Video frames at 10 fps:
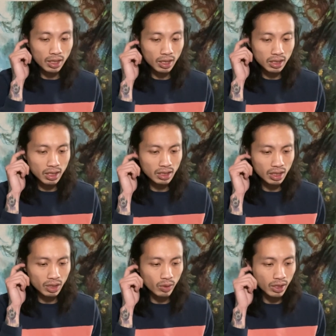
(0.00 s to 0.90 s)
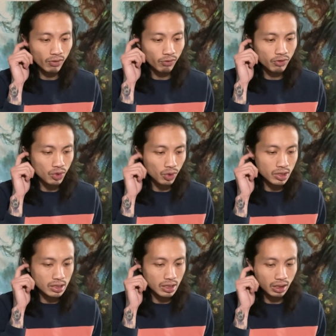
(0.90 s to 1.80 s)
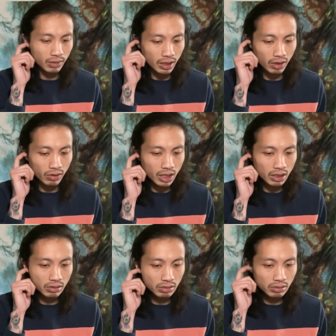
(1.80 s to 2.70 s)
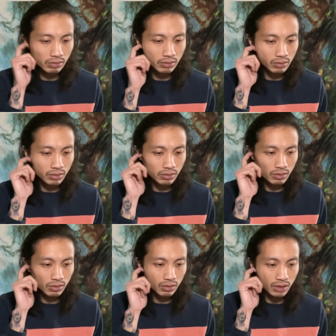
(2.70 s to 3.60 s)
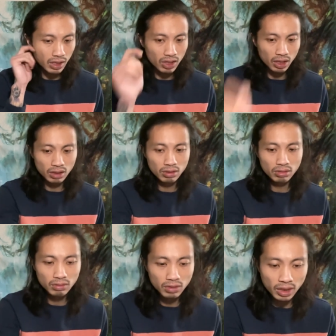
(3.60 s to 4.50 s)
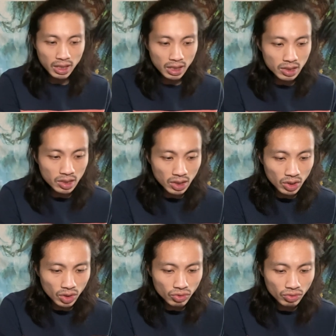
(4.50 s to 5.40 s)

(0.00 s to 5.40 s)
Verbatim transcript: I, I think the Queen of Swords did come out, right? I think. I can't see them.